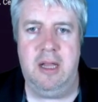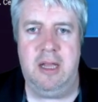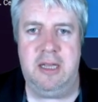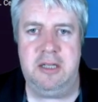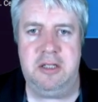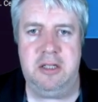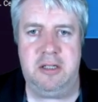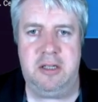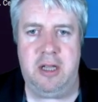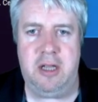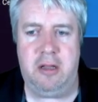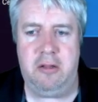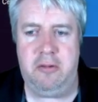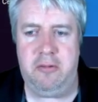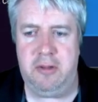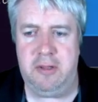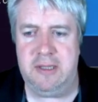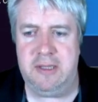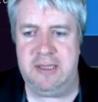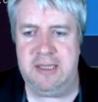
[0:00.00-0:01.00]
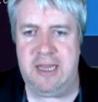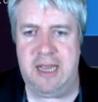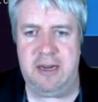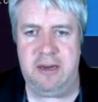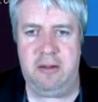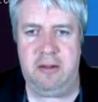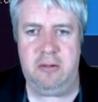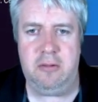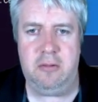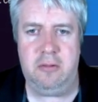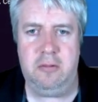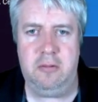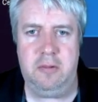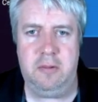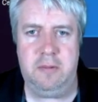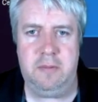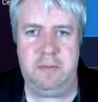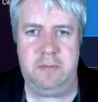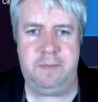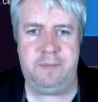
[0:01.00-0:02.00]
Let's just go through the
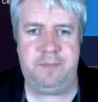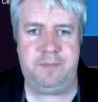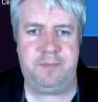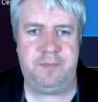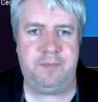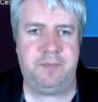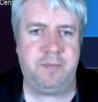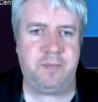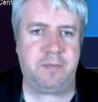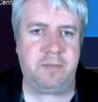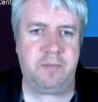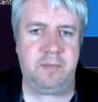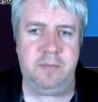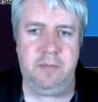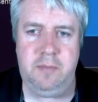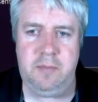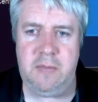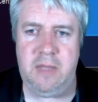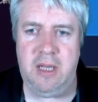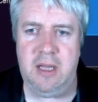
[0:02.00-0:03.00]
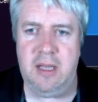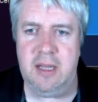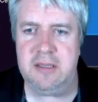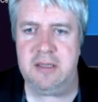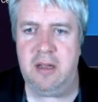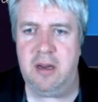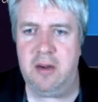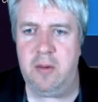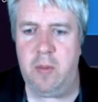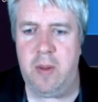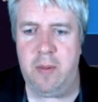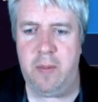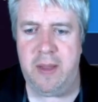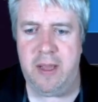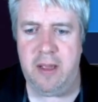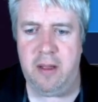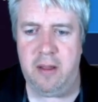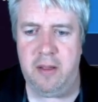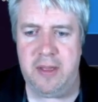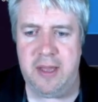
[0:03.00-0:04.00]
technical. That's kind of where
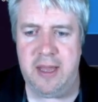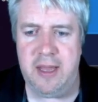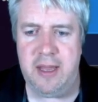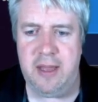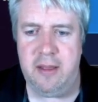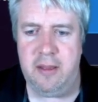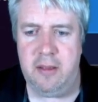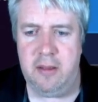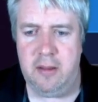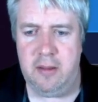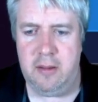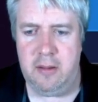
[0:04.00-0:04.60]
we are there.